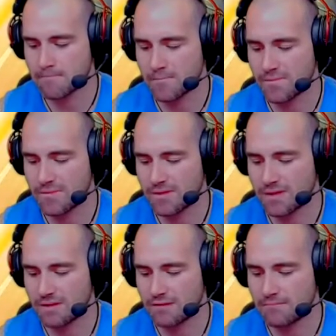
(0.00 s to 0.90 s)

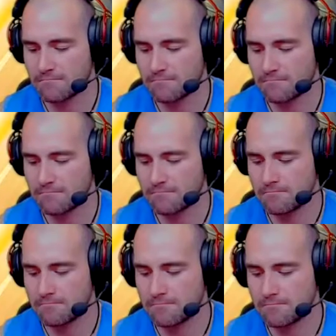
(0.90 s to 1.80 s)

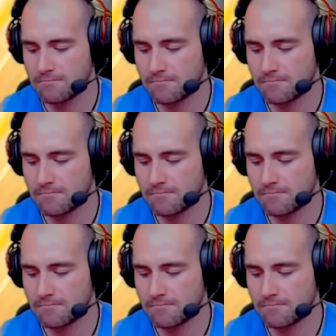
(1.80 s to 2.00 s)
(silence)